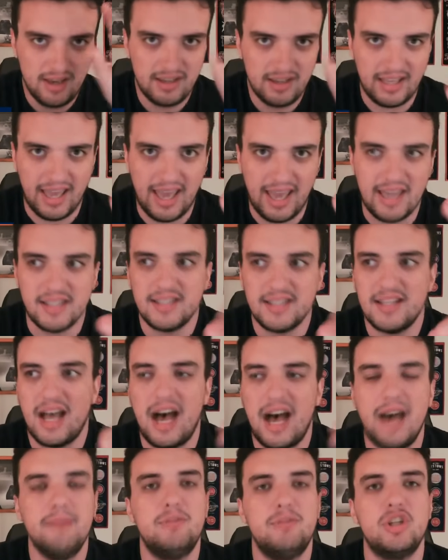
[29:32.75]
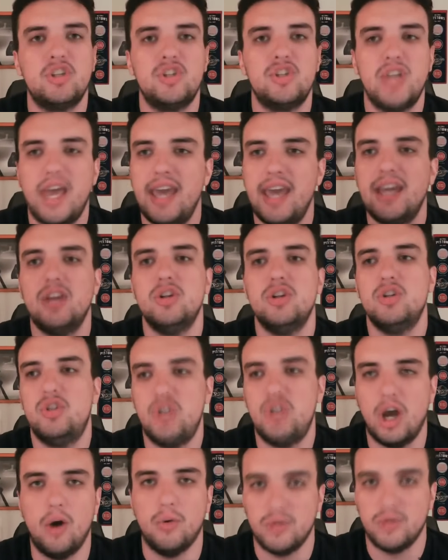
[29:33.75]
case. I'm just saying
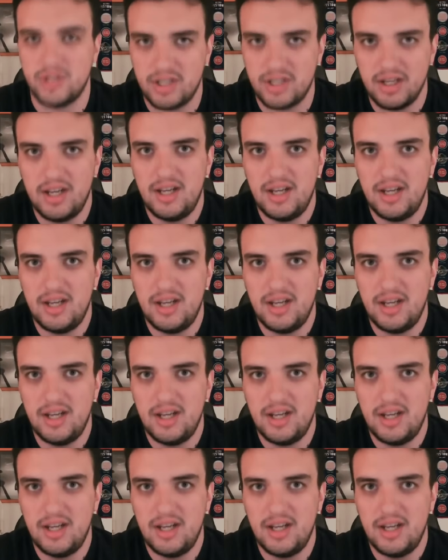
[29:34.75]
don't